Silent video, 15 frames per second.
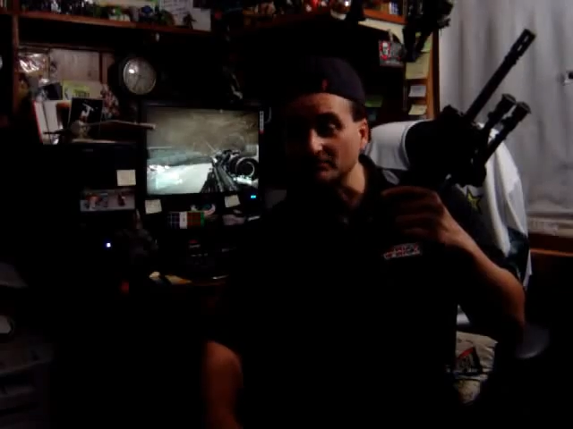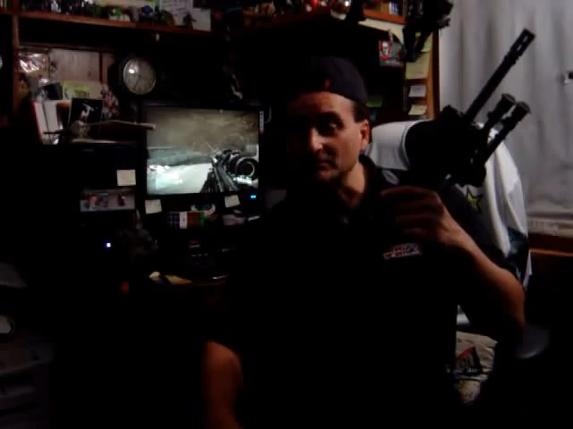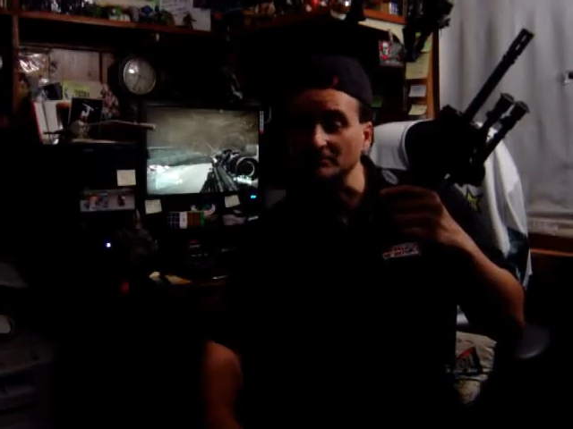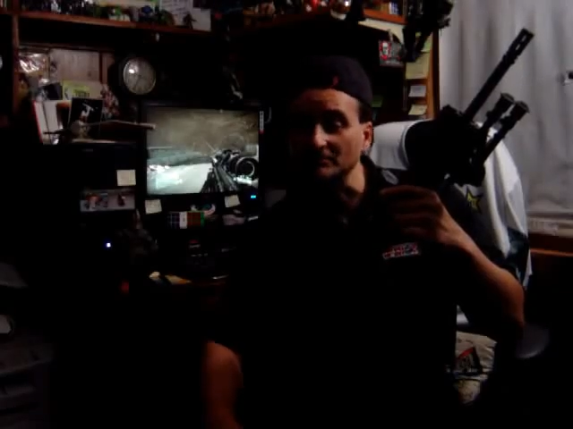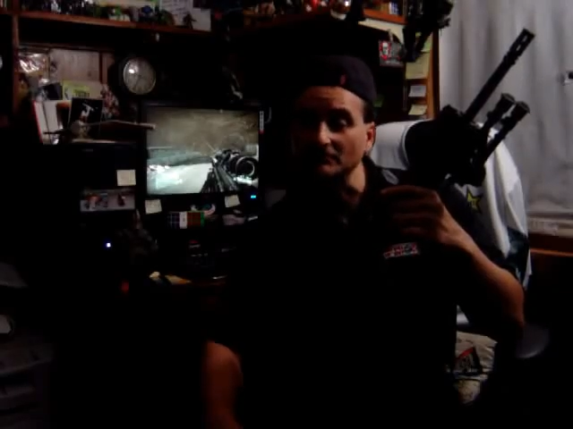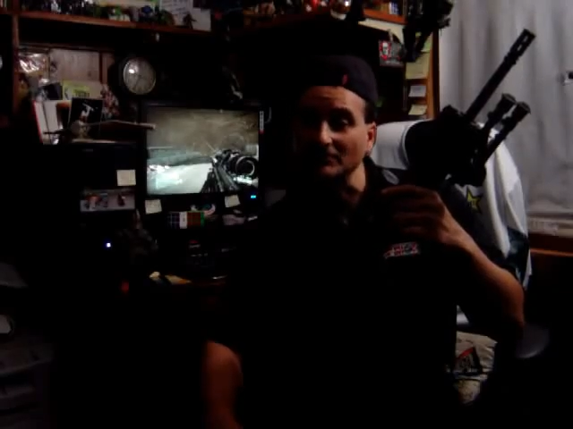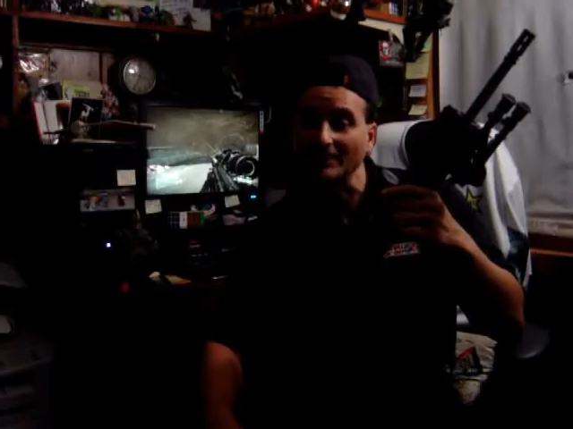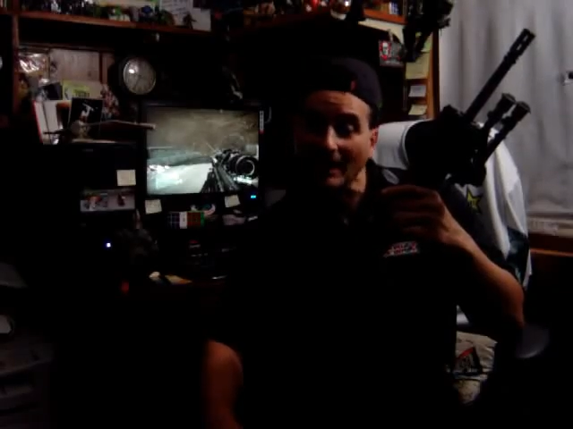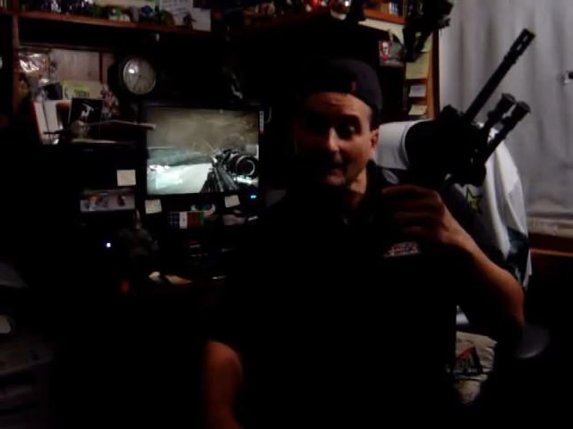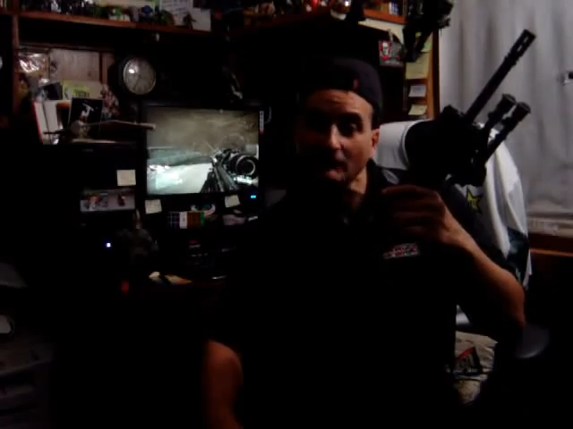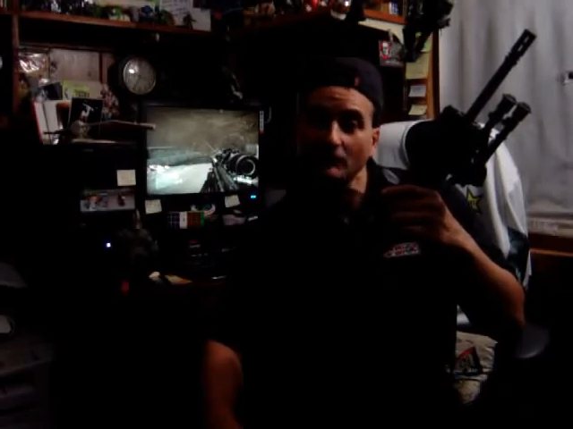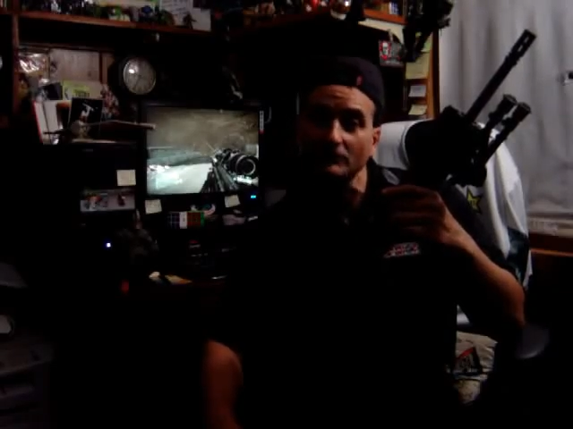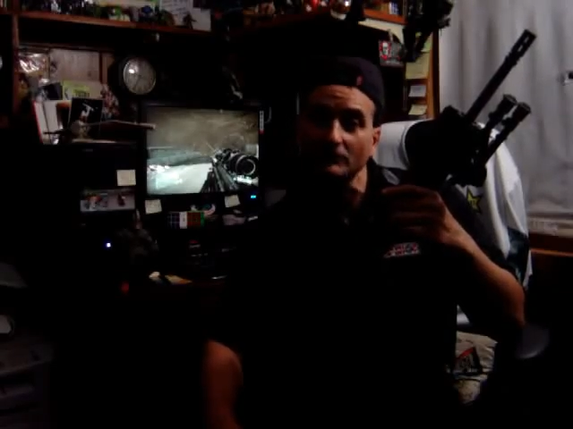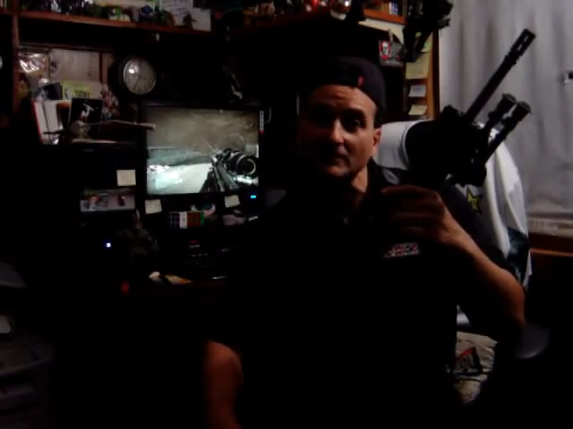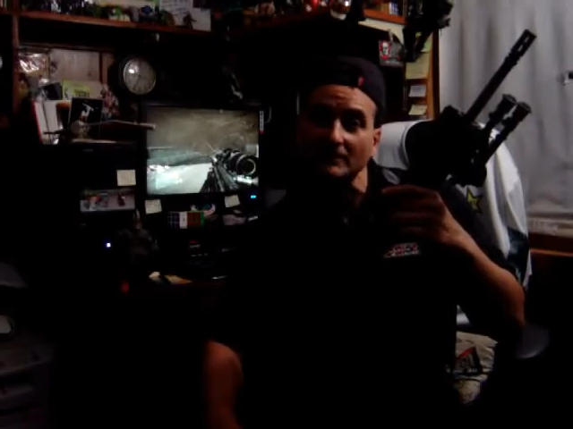because if you have
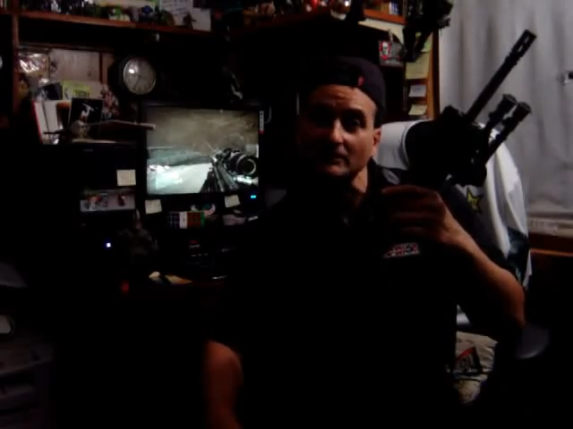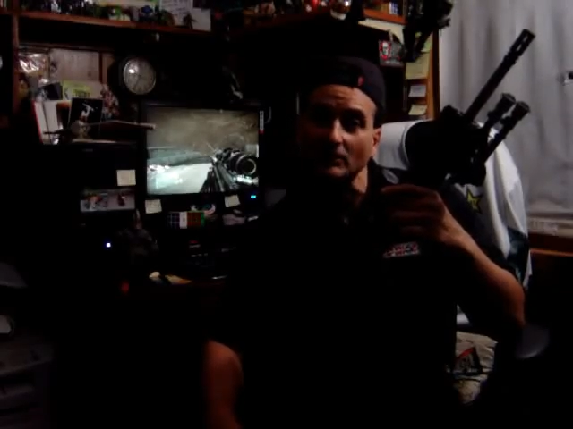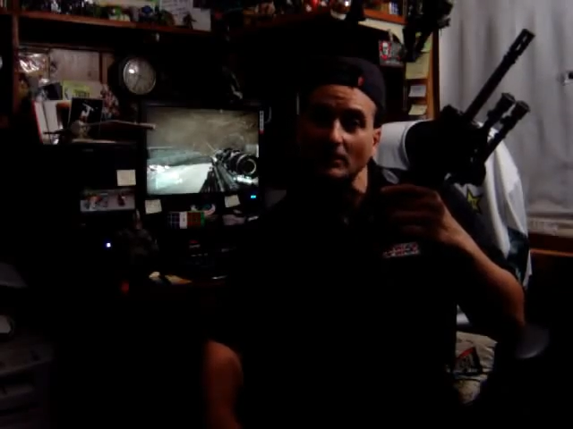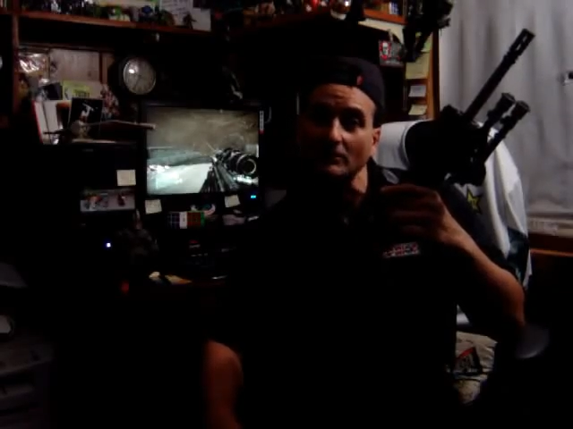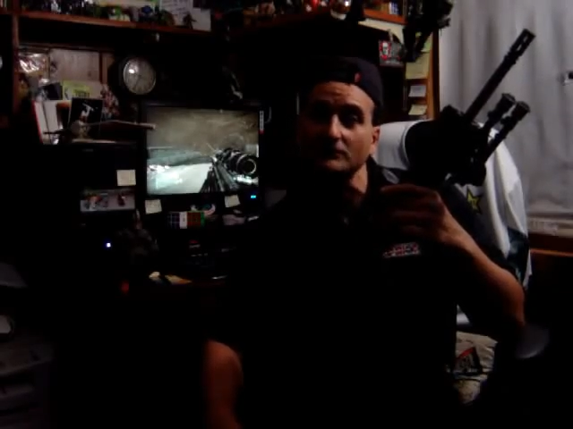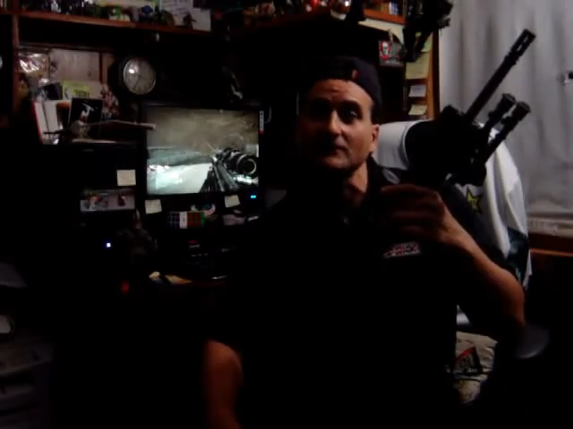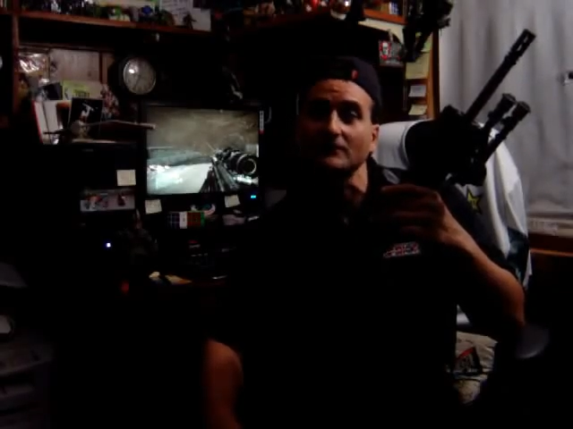over 10 rounds,